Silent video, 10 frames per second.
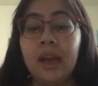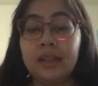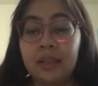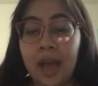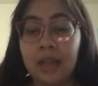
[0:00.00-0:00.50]

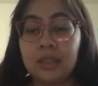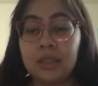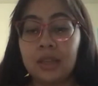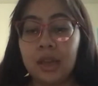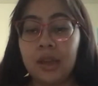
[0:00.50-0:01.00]

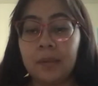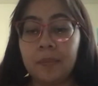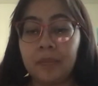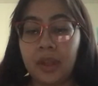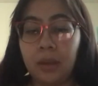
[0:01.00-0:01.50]
Attach. Good.
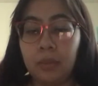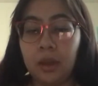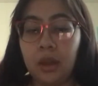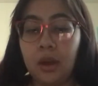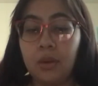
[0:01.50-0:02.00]
Up
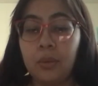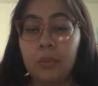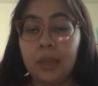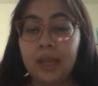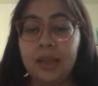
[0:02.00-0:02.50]
you go.
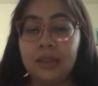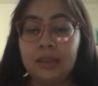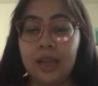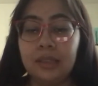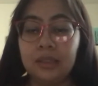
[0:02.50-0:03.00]
Repeat.
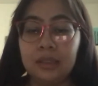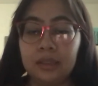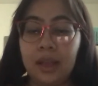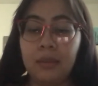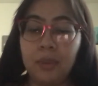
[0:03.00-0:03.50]
Attach,
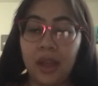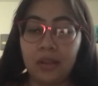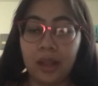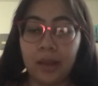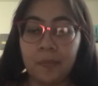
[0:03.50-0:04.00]
descend, pay
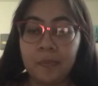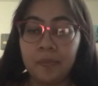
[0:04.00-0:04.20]
outline.